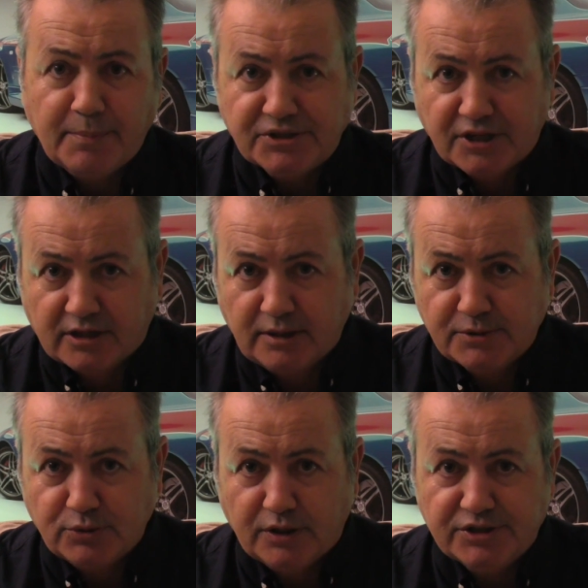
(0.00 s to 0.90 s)
as the
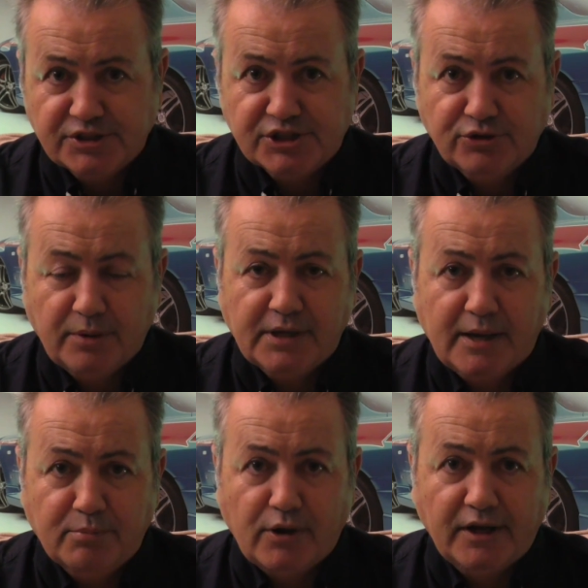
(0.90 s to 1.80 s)
Eclipse was, the script
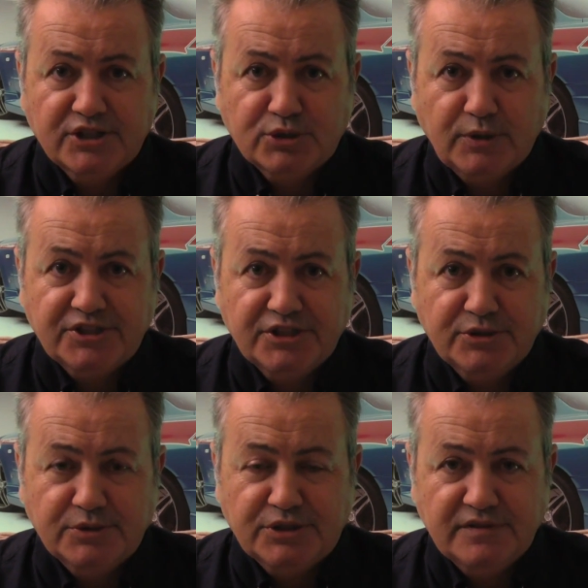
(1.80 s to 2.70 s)
had Brian switching
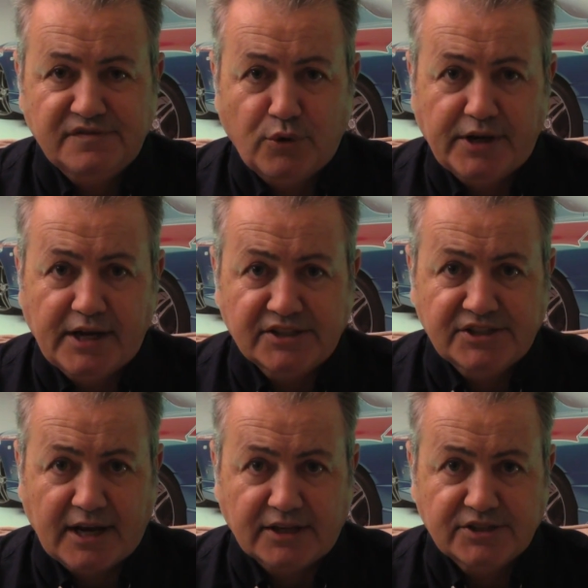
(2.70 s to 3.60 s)
to a
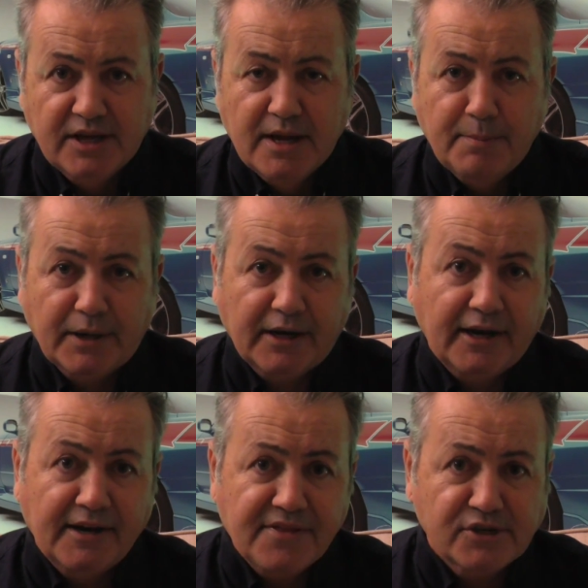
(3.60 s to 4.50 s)
240SX. But in
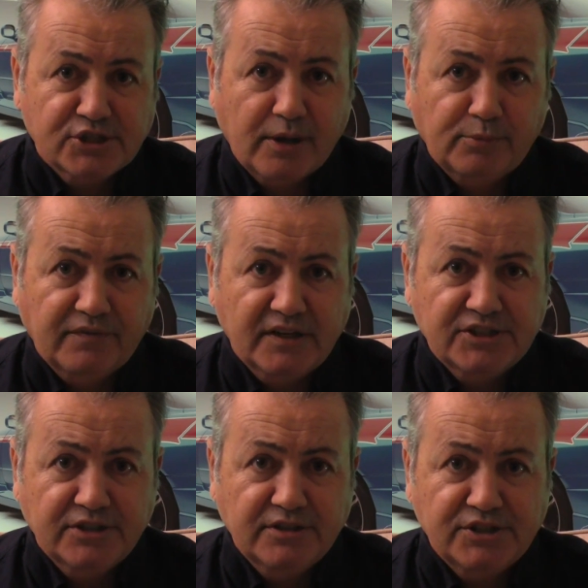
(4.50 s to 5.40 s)
another script
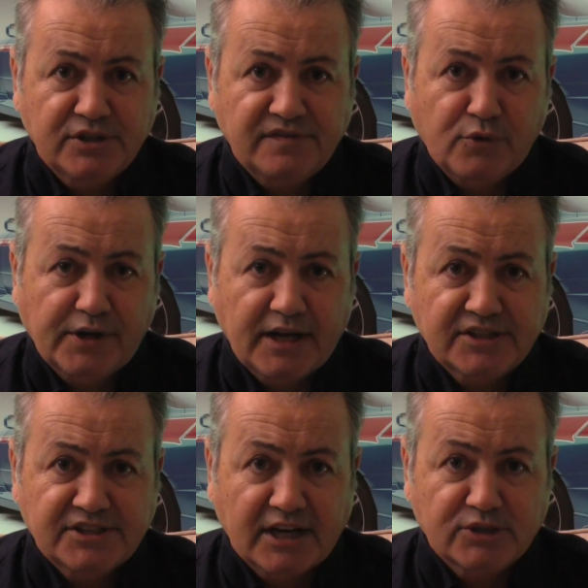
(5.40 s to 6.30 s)
revision, the
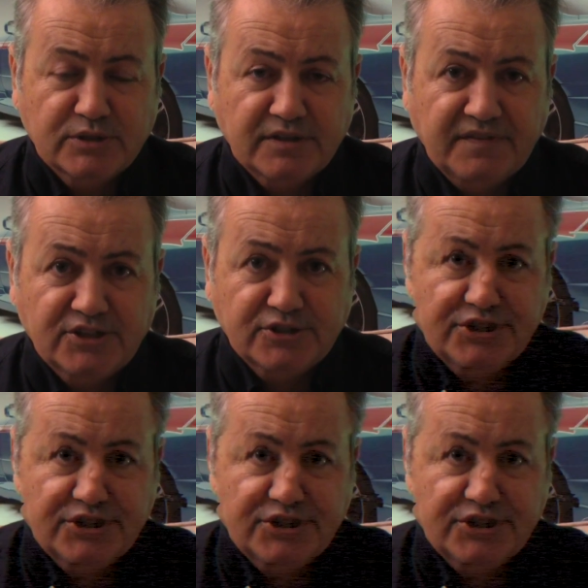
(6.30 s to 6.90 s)
240SX was eventually